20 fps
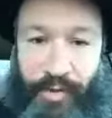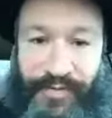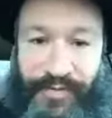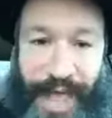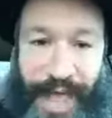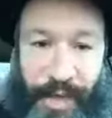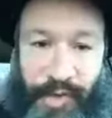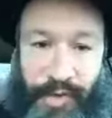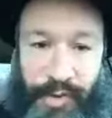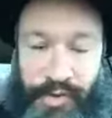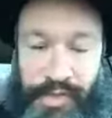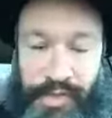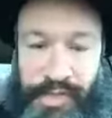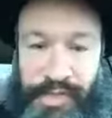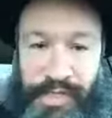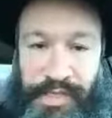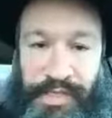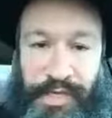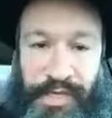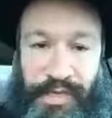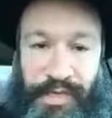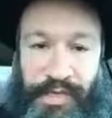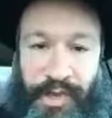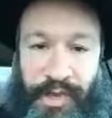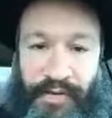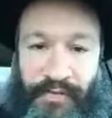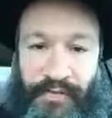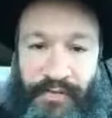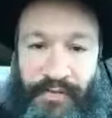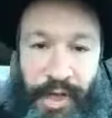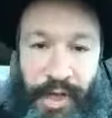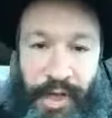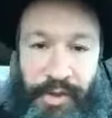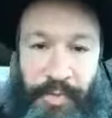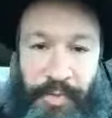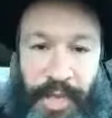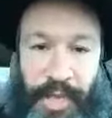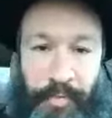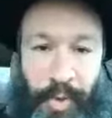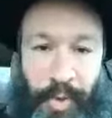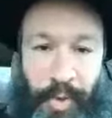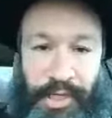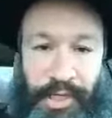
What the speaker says: values to seek to convert other people,